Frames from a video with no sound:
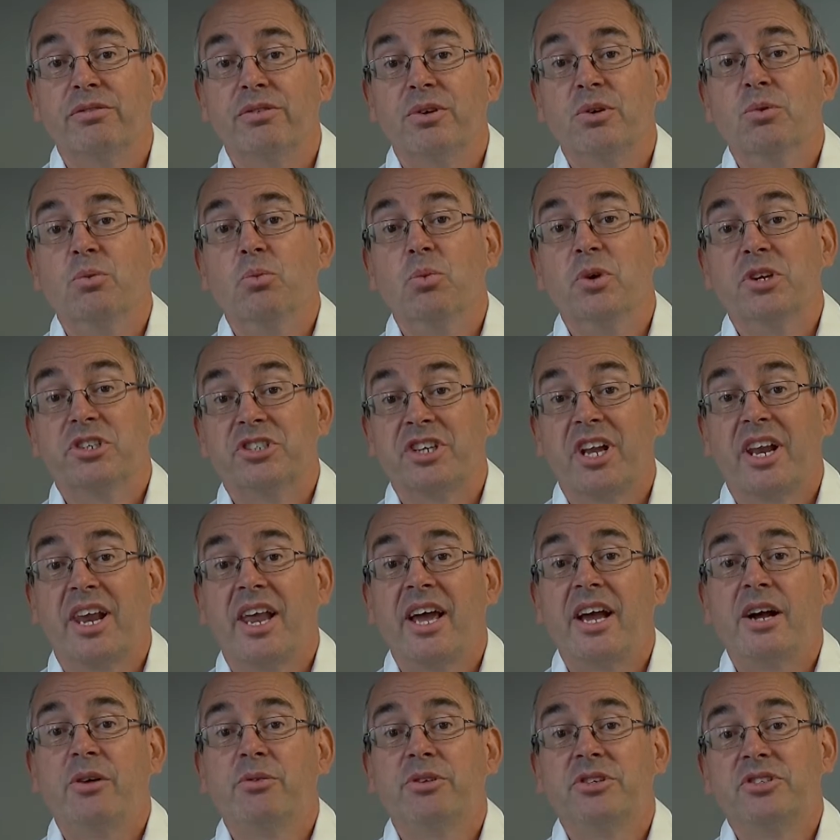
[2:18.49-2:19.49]
fault which
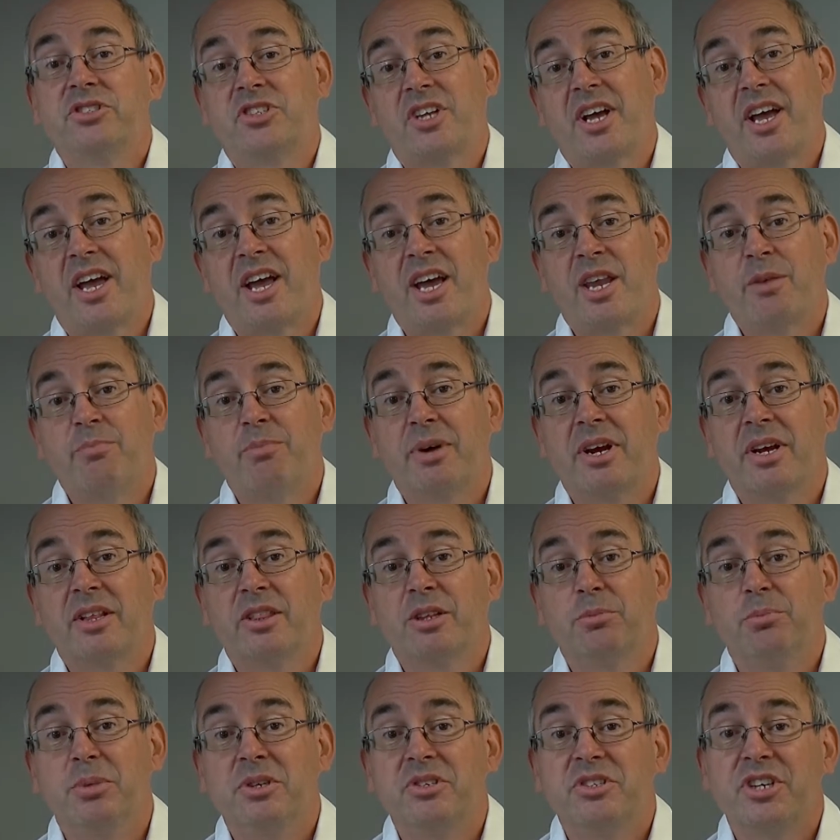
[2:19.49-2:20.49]
allowed us to hand back
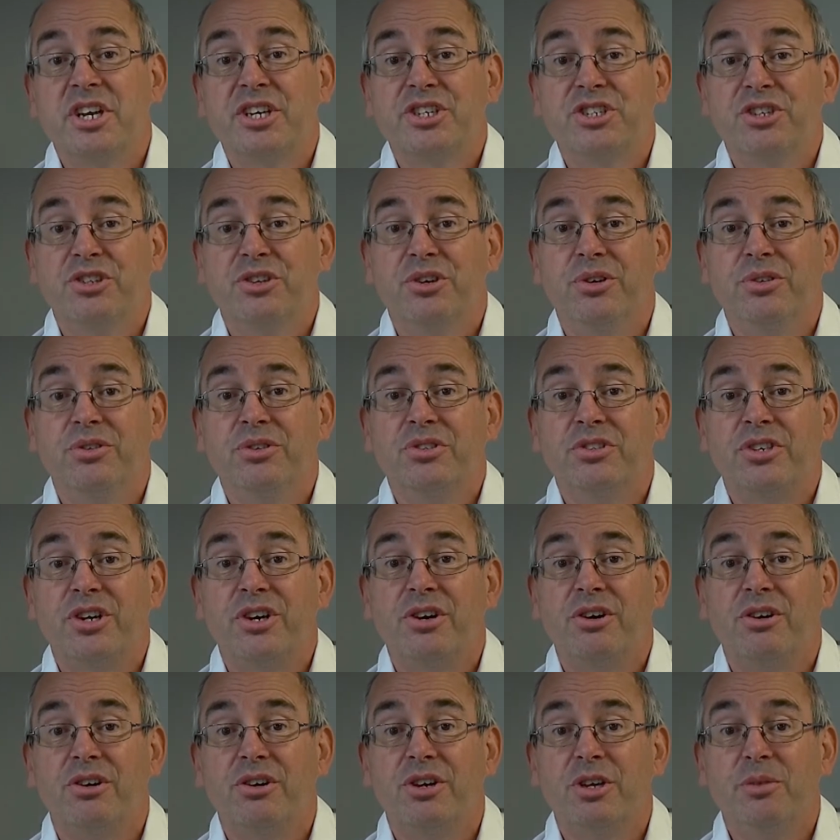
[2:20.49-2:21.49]
the possession on
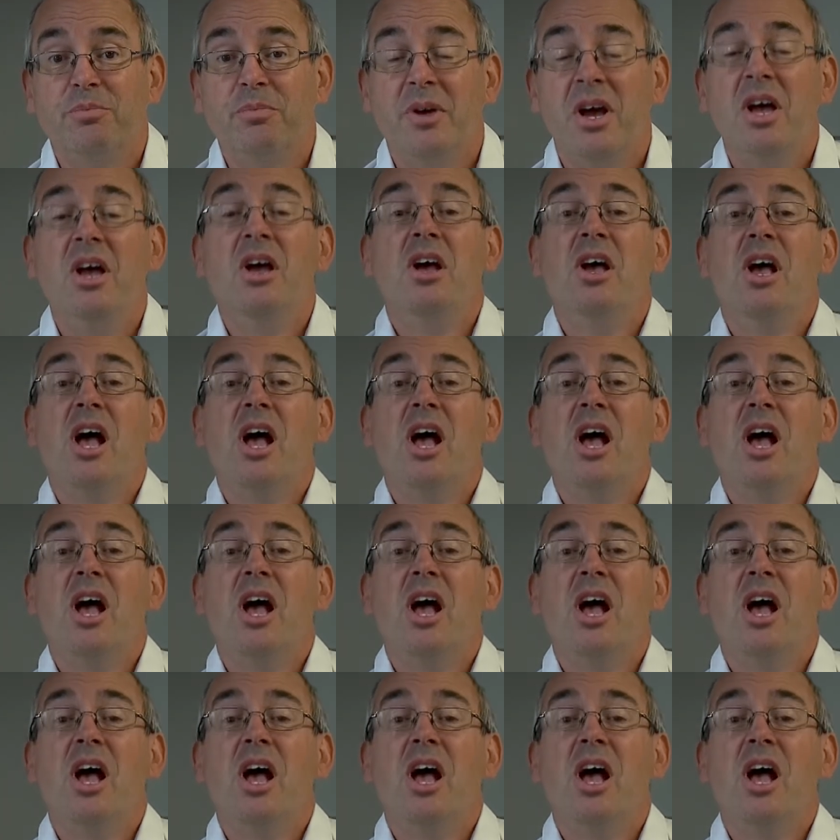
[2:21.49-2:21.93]
time